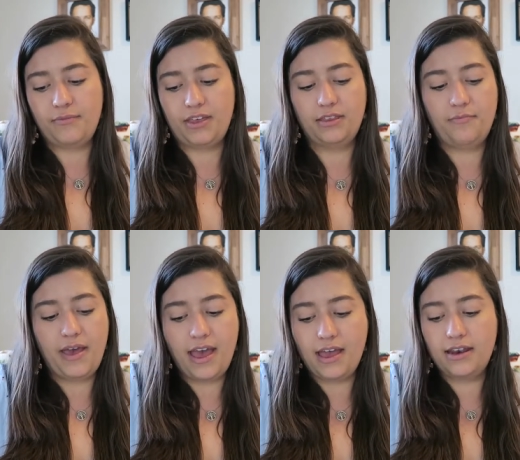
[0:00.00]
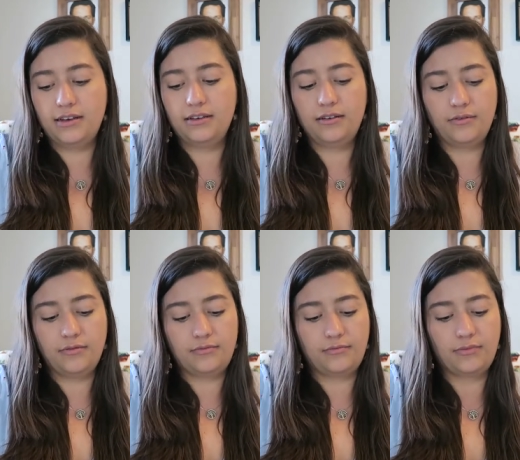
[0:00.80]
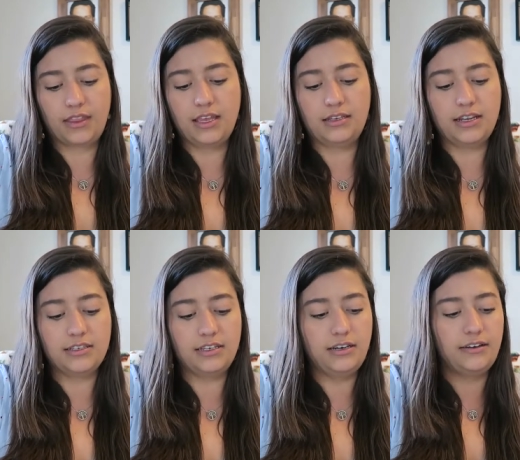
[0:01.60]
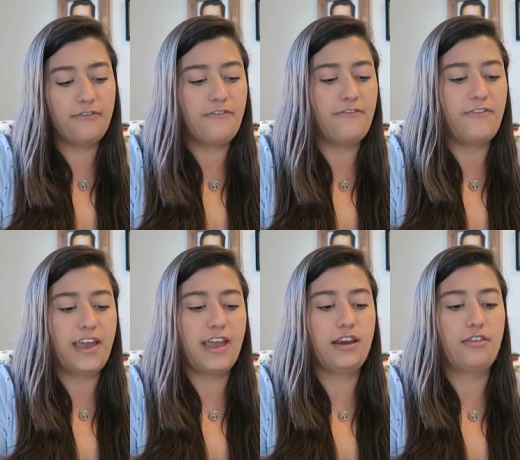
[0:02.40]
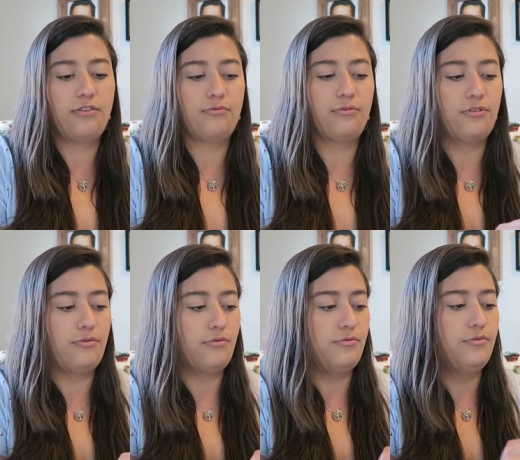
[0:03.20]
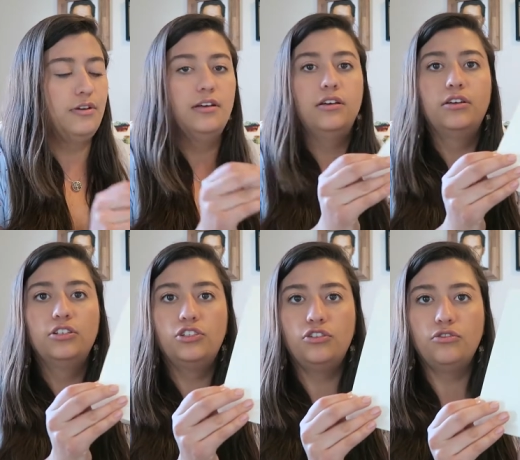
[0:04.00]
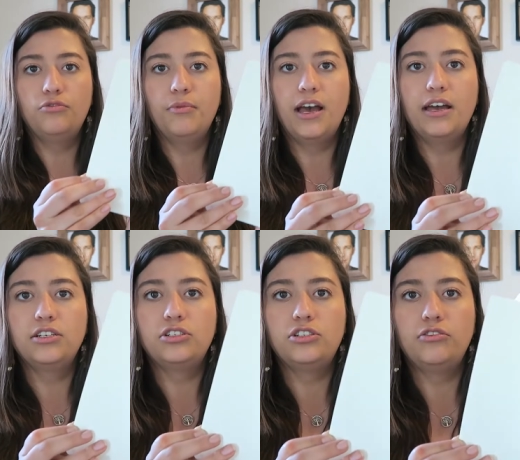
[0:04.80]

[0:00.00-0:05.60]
I mean, the pen, it doesn't fade through too much.